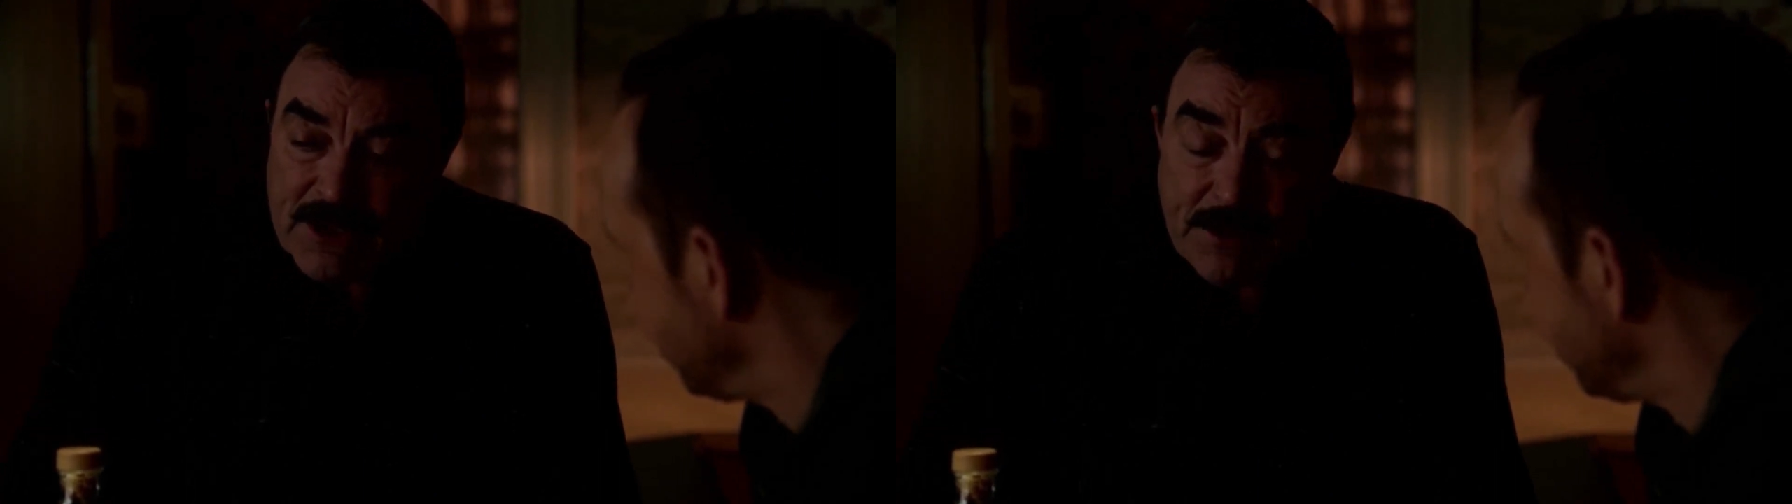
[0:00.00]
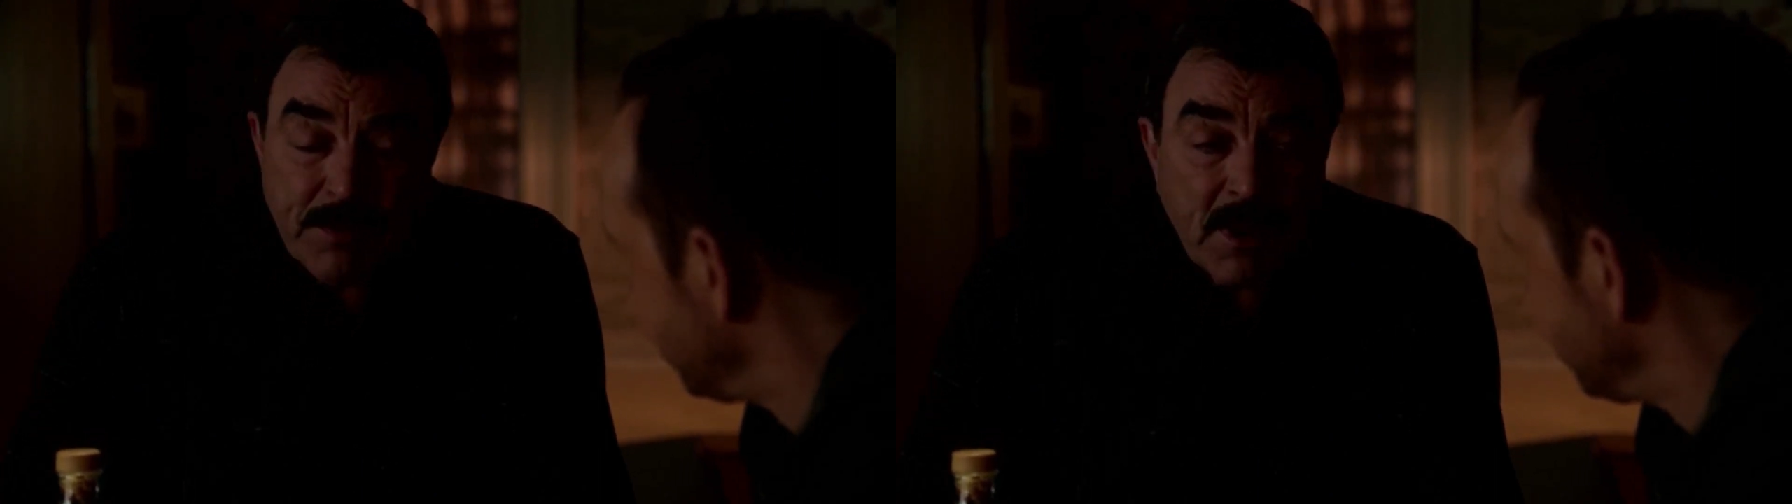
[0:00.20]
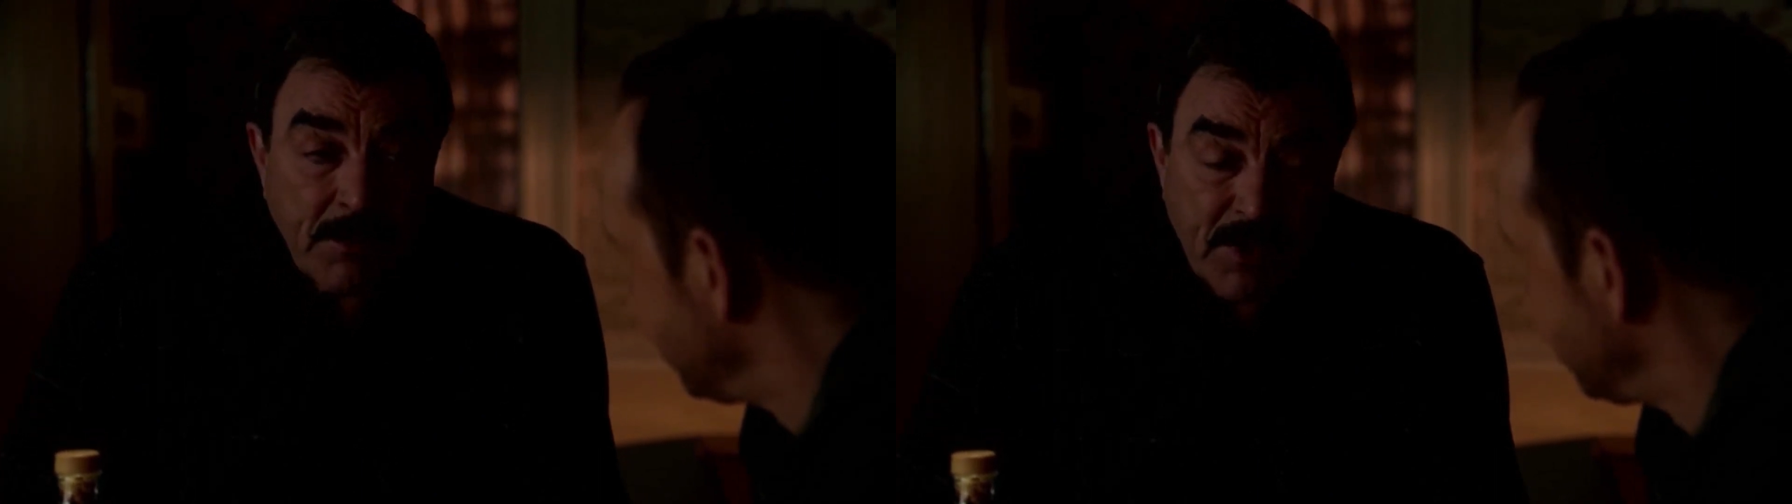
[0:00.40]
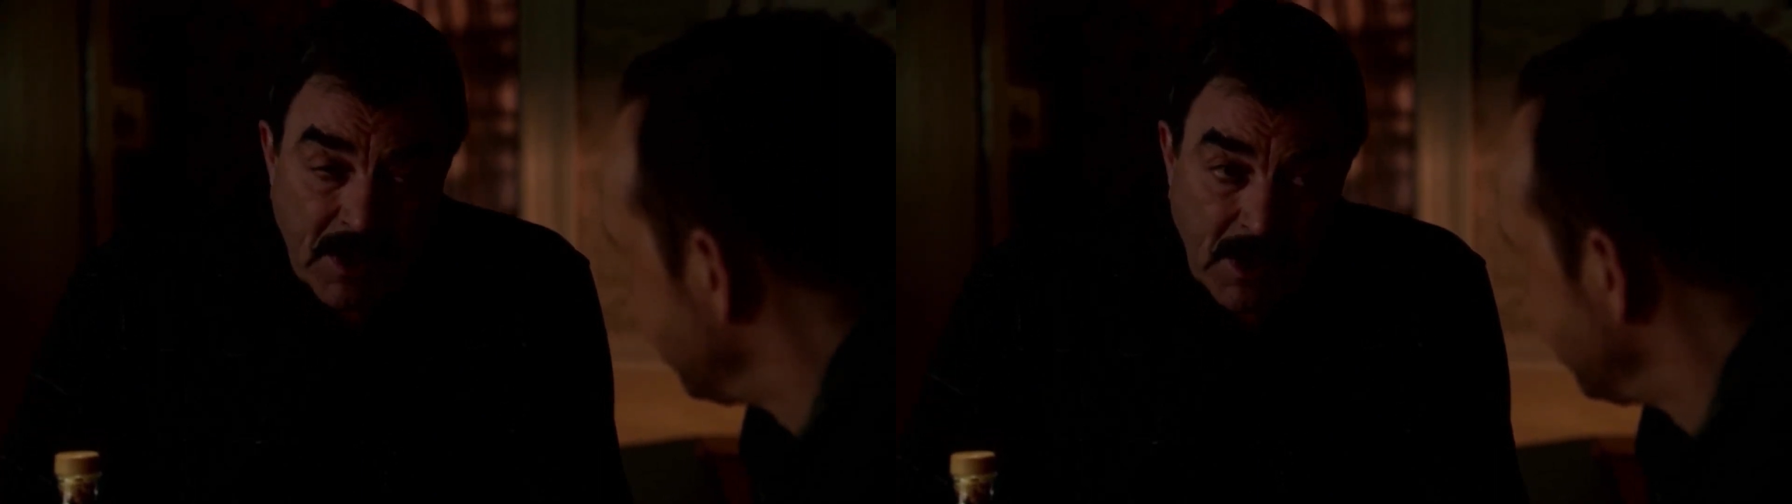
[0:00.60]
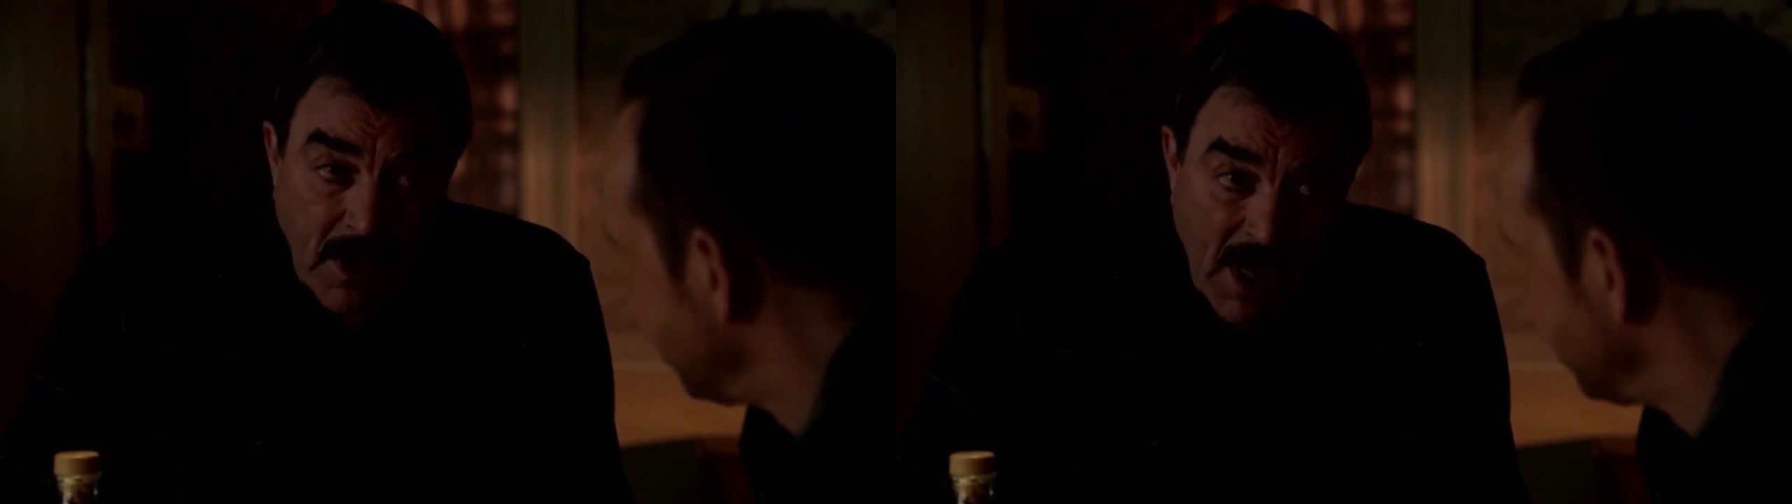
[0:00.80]
She put up
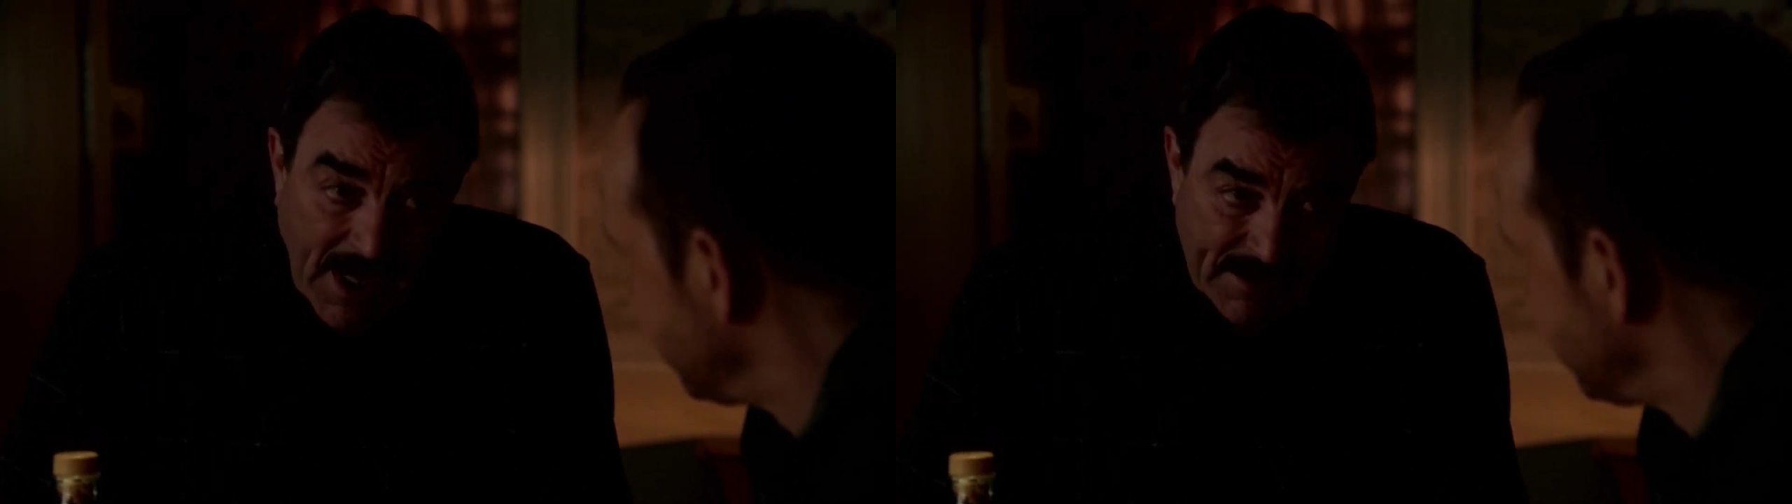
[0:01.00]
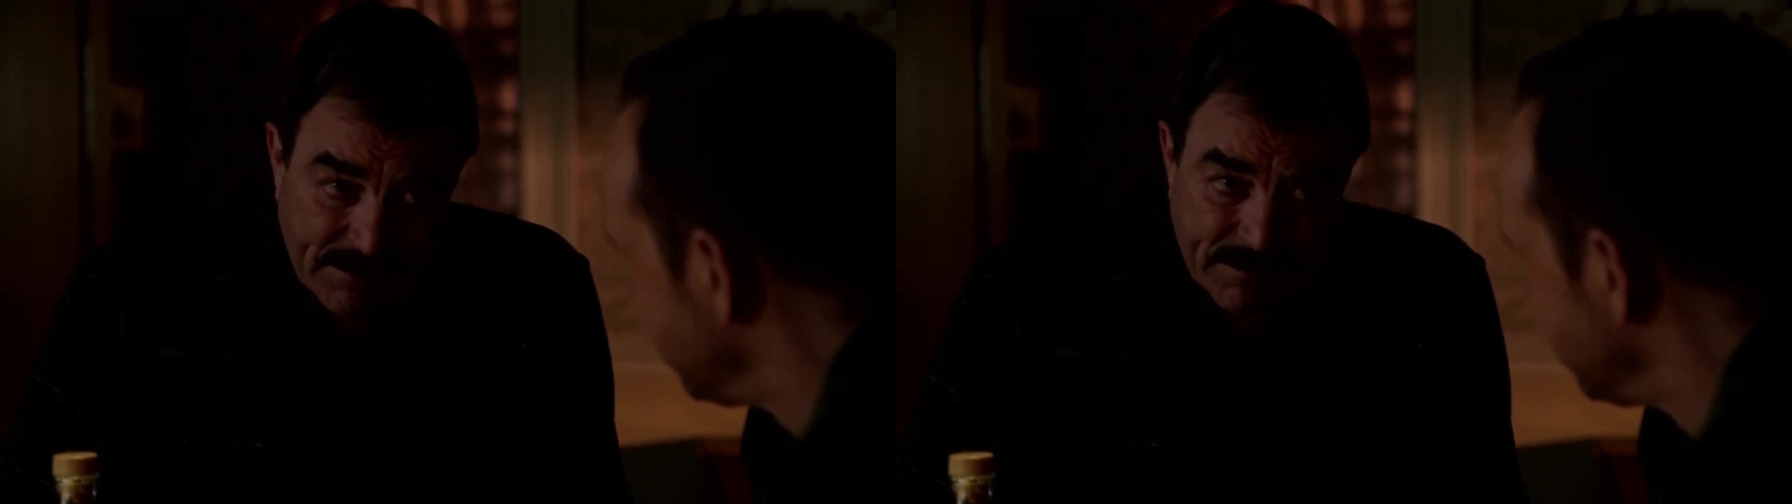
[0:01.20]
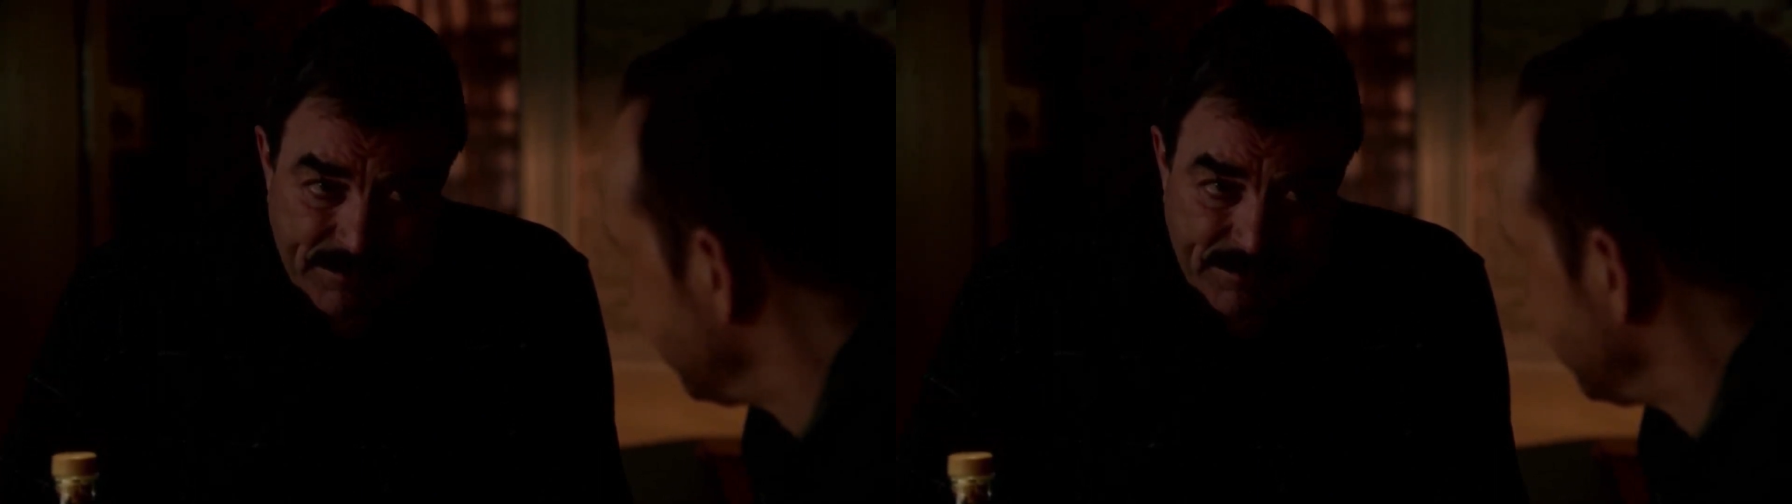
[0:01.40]
with a lot.